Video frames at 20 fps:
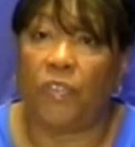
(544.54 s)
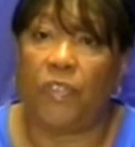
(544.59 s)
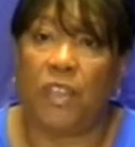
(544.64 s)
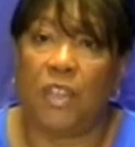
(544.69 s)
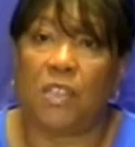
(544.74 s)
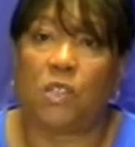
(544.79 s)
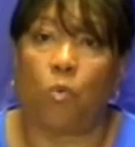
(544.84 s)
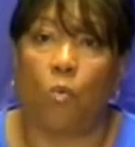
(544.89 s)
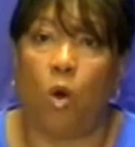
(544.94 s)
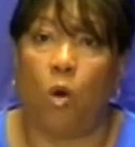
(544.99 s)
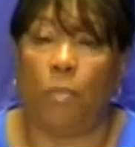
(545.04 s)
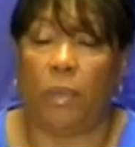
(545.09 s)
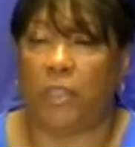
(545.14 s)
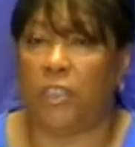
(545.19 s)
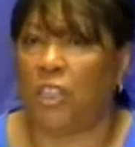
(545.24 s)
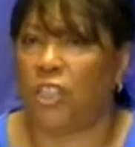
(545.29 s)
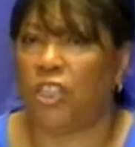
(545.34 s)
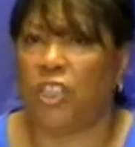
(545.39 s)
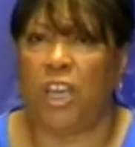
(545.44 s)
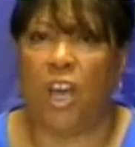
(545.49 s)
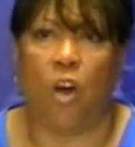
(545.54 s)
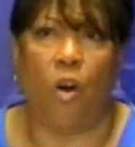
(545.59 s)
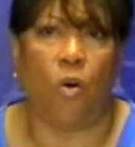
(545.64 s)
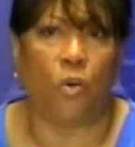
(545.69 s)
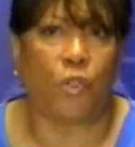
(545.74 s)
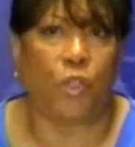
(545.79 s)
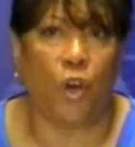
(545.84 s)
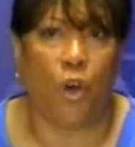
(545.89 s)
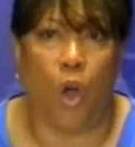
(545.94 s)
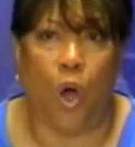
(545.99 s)
this woman does. She
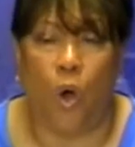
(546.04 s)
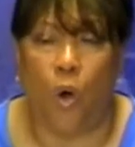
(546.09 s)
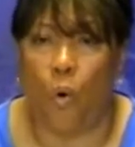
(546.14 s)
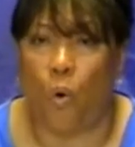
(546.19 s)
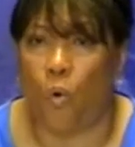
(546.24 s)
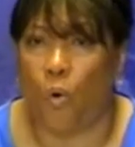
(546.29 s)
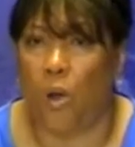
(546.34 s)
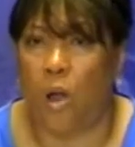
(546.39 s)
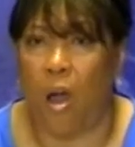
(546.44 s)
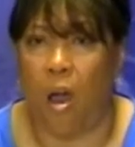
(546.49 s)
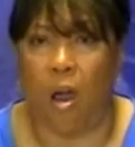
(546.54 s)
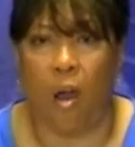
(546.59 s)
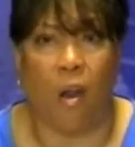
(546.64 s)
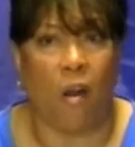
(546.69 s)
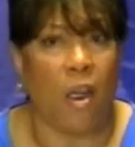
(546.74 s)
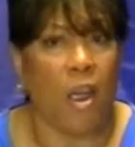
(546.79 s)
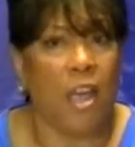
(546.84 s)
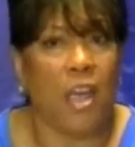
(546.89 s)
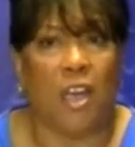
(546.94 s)
owns her own car.